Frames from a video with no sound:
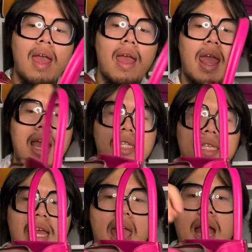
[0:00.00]
and
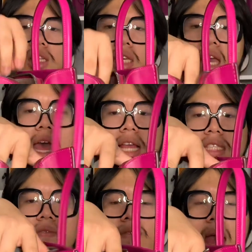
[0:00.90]
it actually has
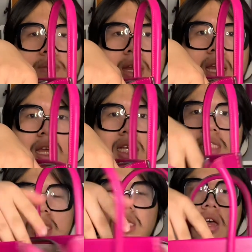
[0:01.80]
fabric
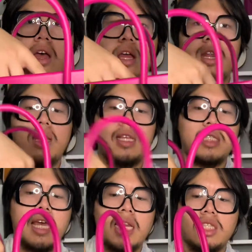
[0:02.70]
gussets on the
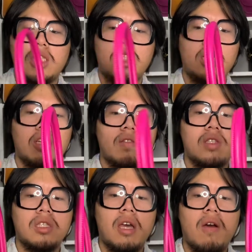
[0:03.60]
sides too.
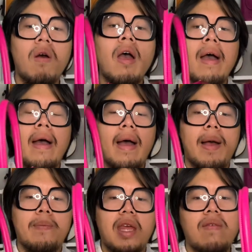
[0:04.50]
So
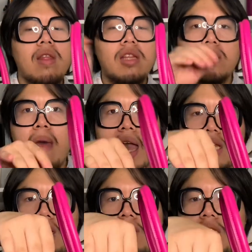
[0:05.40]
even though this bag,
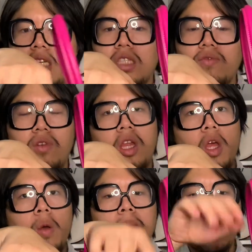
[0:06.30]
you know, does fully
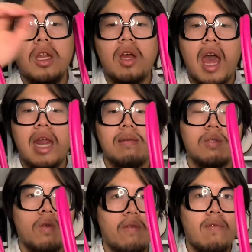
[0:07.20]
open, your
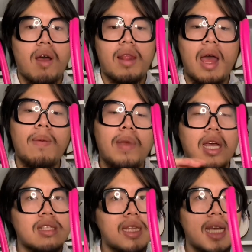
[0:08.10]
items won't fall out
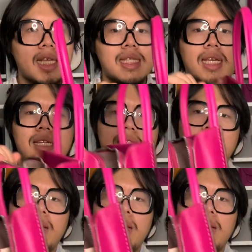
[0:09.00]
because of the gusset. So